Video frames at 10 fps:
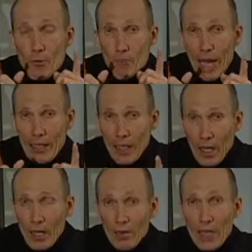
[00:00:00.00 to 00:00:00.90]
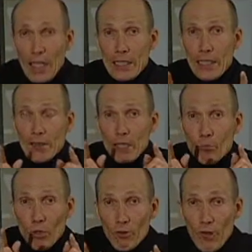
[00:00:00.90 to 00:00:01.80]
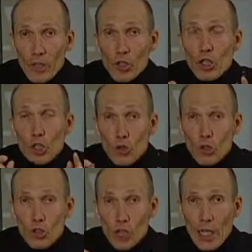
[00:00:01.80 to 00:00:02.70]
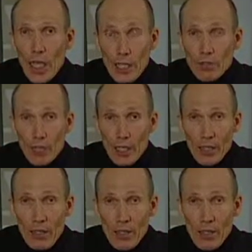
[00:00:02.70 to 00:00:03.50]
by love, and yet they're professing Christianity,